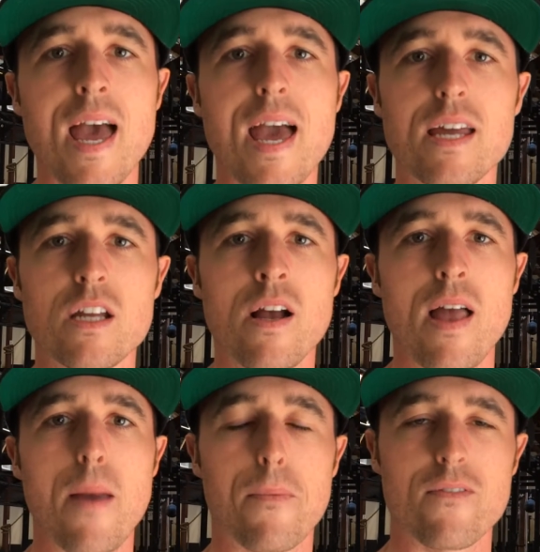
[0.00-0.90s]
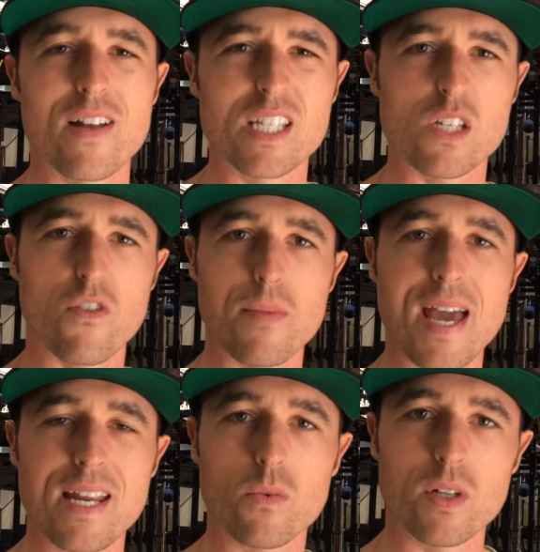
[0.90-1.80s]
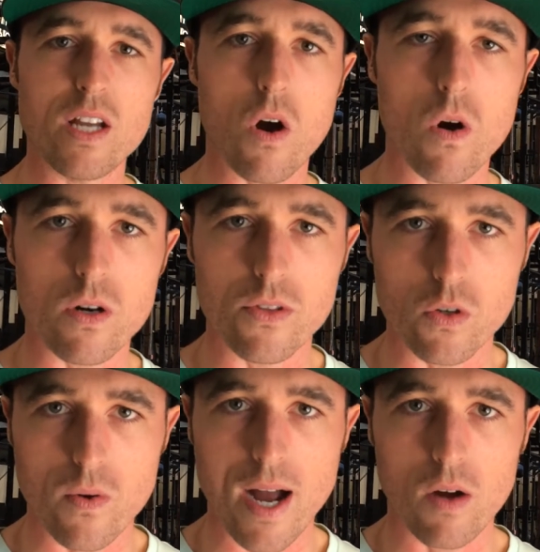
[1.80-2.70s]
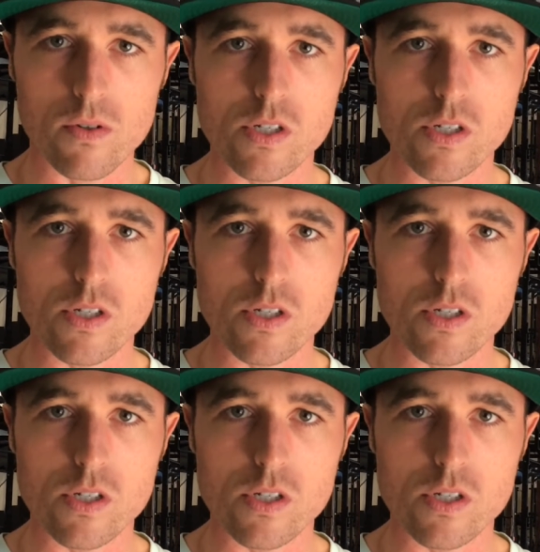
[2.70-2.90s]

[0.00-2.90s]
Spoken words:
and it prevents us from hitting really hard on the ground.